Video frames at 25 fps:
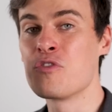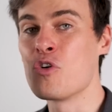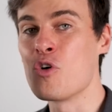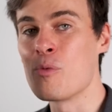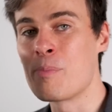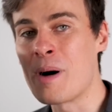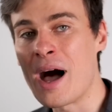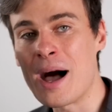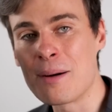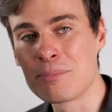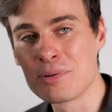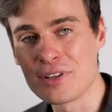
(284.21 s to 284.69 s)

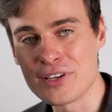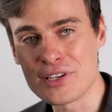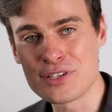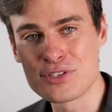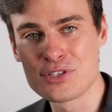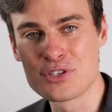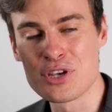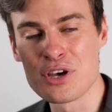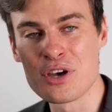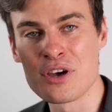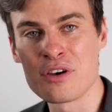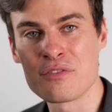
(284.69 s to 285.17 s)
for public
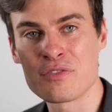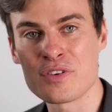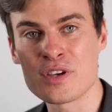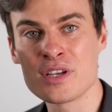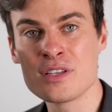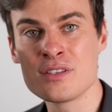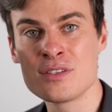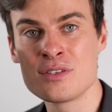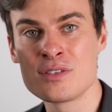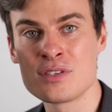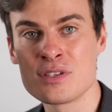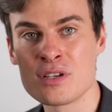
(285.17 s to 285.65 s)

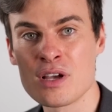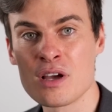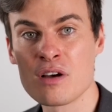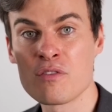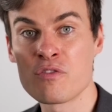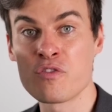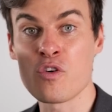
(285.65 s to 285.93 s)
servants,